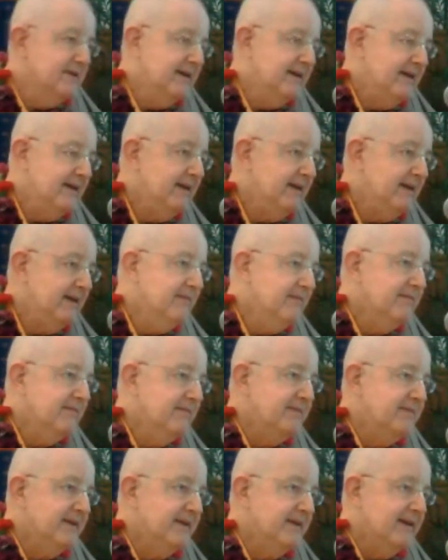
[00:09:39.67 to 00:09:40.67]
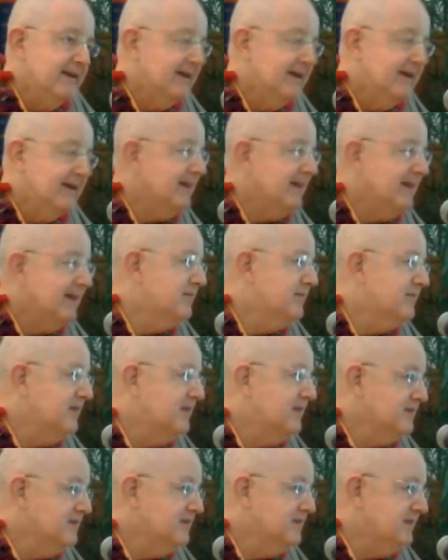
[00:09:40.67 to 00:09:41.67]
how did he
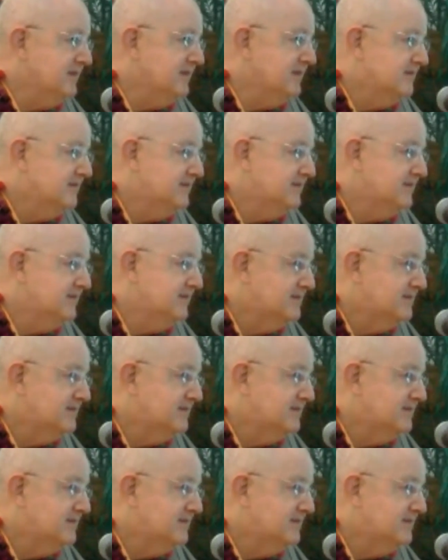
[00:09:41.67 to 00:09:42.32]
get liberation?